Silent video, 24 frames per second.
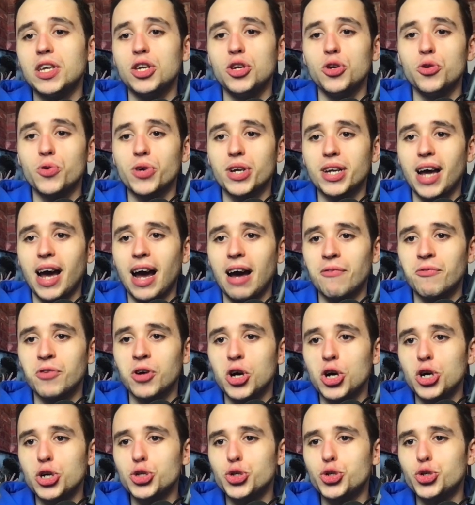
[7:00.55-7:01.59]
you can have
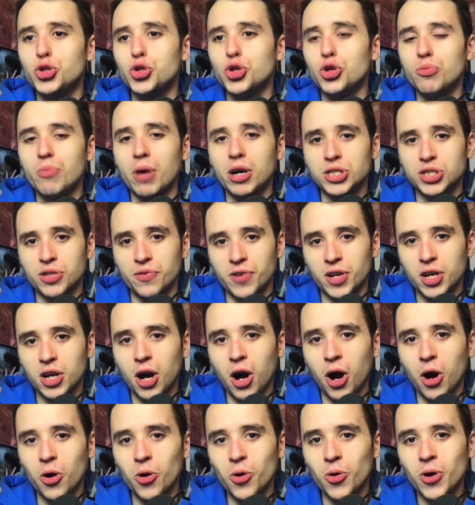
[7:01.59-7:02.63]
too much of a
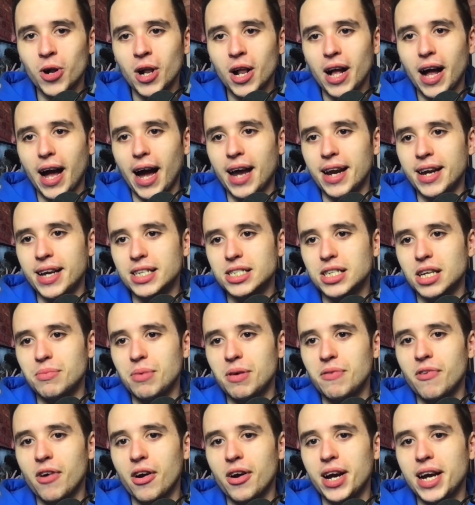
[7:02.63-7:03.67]
go, and it's going to
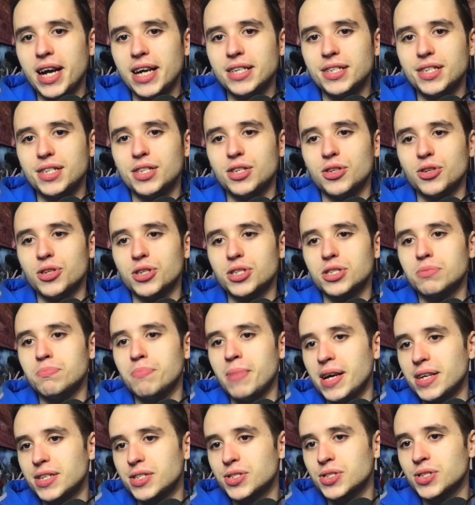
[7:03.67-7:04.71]
be very easy to
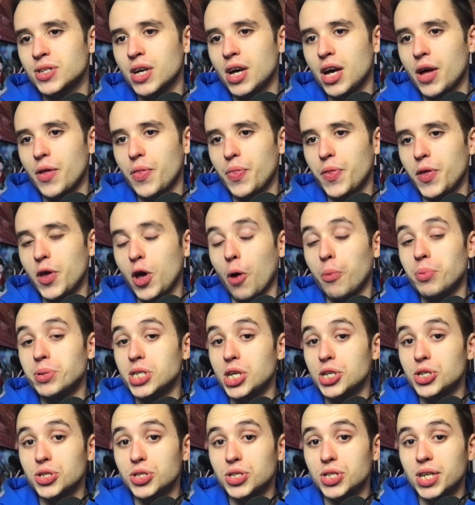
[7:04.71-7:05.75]
dismiss the
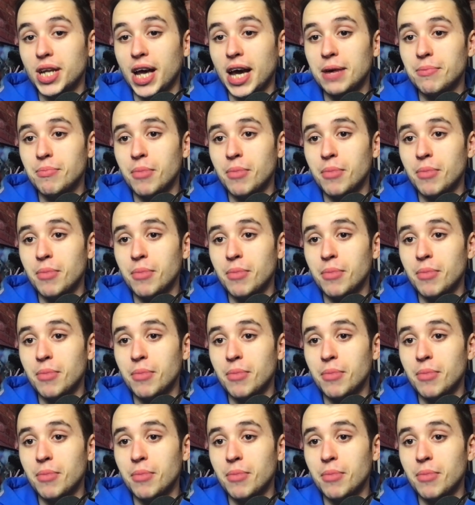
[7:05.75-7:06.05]
opposition today.